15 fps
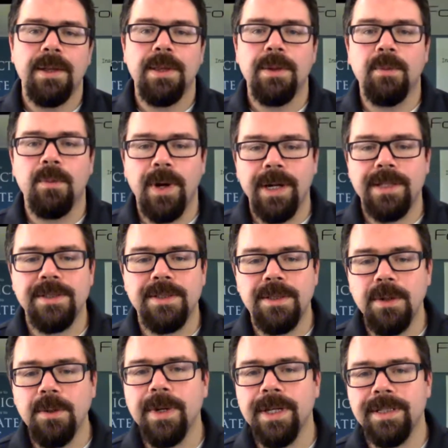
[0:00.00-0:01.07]
then what it's
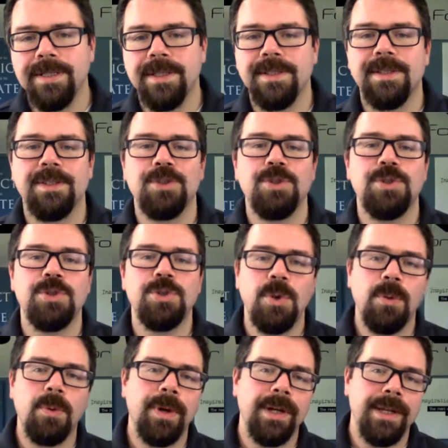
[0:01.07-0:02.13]
doing is it's
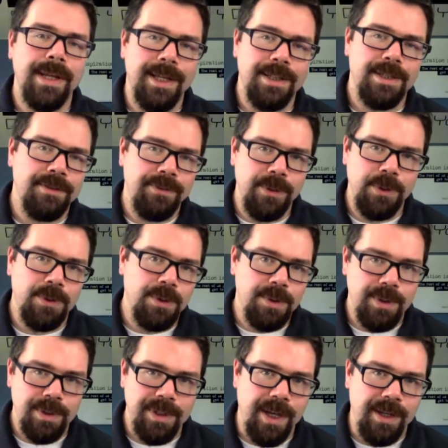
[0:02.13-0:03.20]
ensuring its future
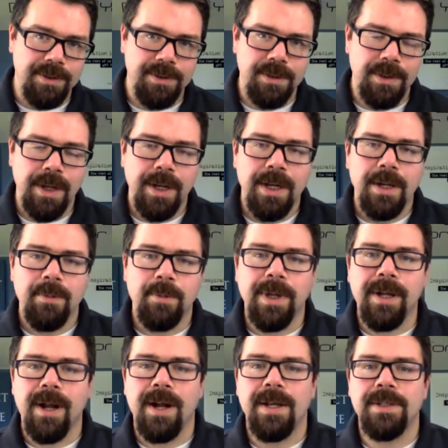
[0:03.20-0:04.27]
success,
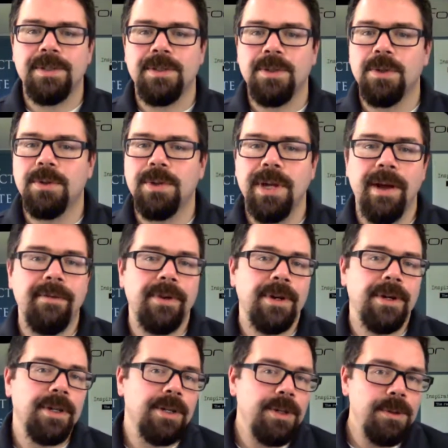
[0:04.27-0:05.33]
because you're never
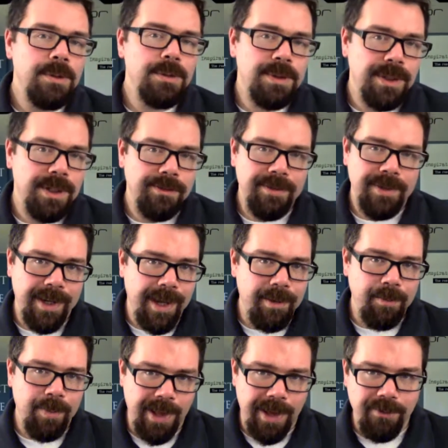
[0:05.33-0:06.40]
going to use a different
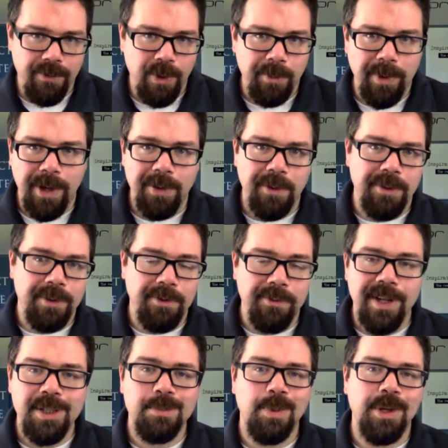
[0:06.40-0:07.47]
ad platform other than
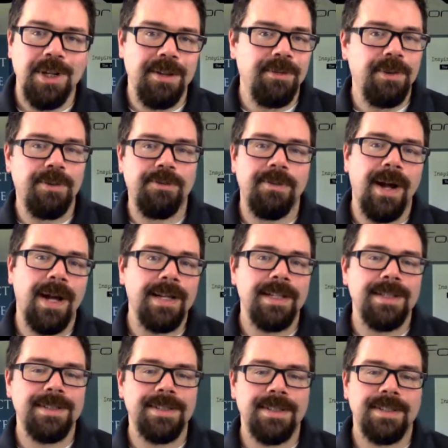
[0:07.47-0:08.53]
Facebook if you're
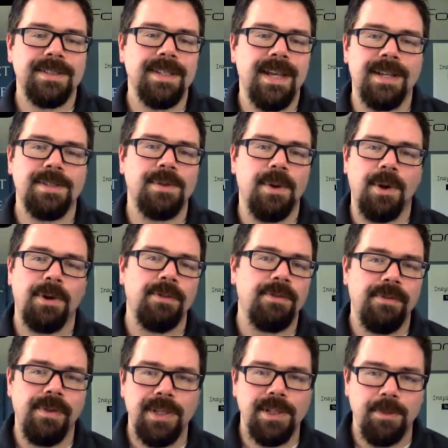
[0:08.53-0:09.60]
finding success on
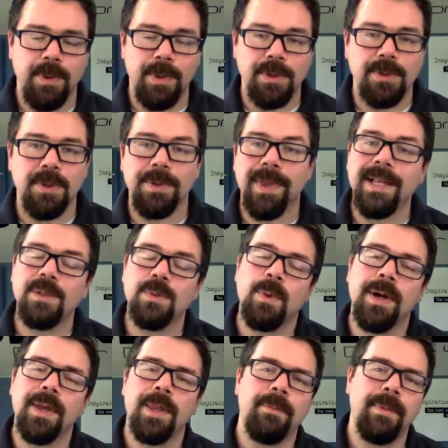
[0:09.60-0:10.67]
Facebook. So that's
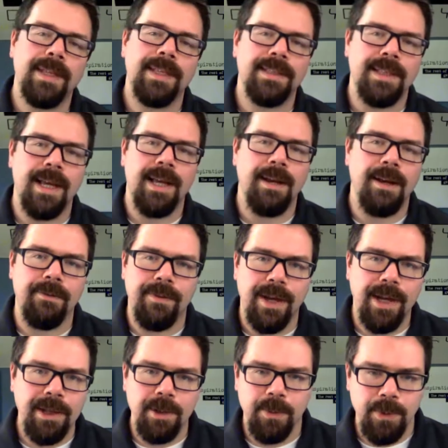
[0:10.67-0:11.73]
why they make the data
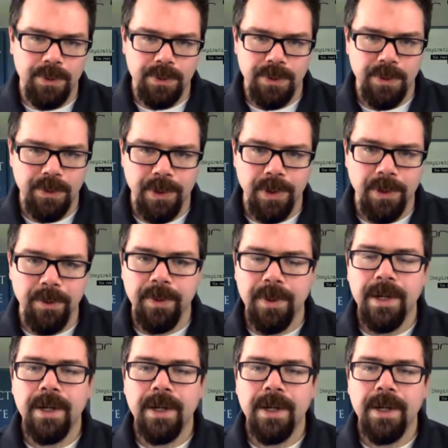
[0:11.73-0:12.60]
available to you.